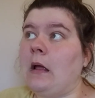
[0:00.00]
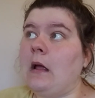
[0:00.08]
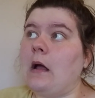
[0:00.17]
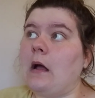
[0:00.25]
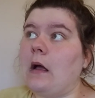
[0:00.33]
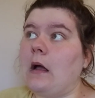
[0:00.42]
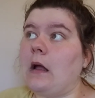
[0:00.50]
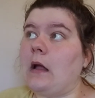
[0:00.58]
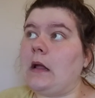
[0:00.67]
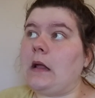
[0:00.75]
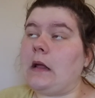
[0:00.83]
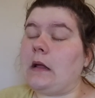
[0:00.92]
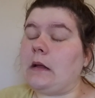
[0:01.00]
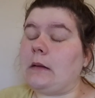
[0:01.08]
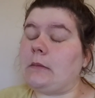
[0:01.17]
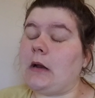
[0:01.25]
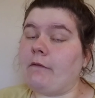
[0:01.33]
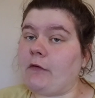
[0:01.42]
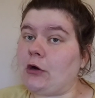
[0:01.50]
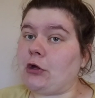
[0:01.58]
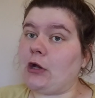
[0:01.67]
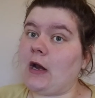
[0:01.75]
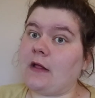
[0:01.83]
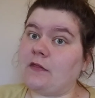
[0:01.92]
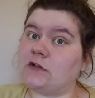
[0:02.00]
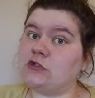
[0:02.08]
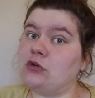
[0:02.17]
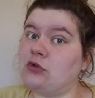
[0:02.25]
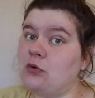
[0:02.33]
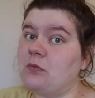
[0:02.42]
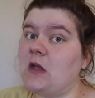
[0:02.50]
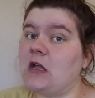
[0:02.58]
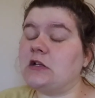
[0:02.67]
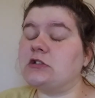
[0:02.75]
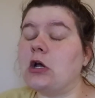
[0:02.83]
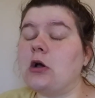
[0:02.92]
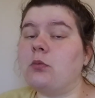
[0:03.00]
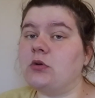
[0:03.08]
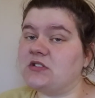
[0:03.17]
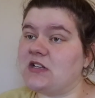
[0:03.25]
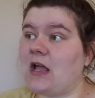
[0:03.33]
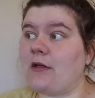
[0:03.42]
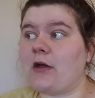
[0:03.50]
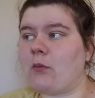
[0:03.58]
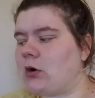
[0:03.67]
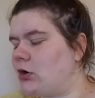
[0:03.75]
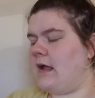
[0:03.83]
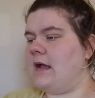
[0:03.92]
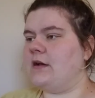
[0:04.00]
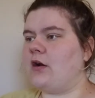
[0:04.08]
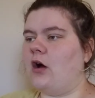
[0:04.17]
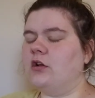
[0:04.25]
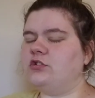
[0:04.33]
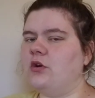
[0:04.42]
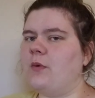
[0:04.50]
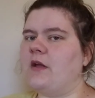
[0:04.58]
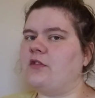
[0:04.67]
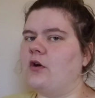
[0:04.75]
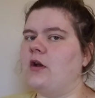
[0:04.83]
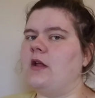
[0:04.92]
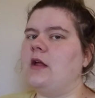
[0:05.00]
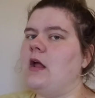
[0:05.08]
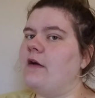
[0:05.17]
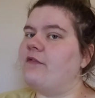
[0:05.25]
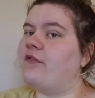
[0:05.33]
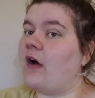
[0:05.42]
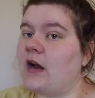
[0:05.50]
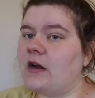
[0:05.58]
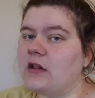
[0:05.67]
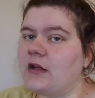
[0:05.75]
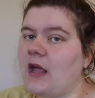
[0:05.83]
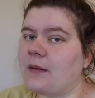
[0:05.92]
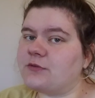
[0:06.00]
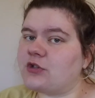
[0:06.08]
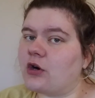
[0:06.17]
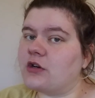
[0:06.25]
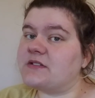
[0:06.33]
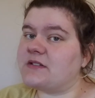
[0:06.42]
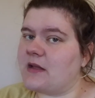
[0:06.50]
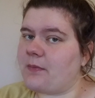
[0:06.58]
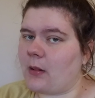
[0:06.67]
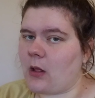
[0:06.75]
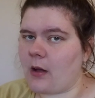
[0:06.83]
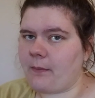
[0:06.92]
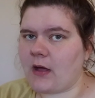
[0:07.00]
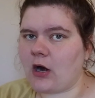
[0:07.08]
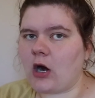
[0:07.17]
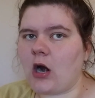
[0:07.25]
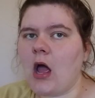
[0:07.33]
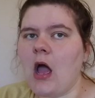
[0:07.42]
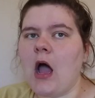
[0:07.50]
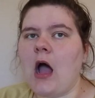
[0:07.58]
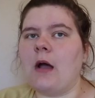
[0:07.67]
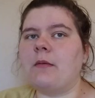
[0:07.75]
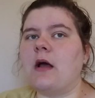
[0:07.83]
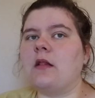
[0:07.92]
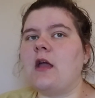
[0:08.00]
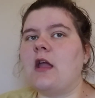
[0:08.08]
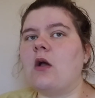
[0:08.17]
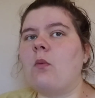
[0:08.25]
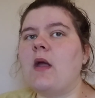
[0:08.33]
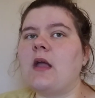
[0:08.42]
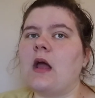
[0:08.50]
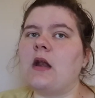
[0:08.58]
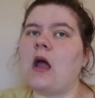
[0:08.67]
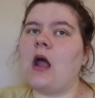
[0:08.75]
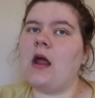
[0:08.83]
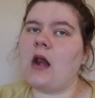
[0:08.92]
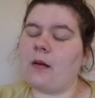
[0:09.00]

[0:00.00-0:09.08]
I am not very good at this YouTube thing, so we'll see how that works. And also week 30, finally I'm starting to sleep a lot better. I'm not laying awake at night.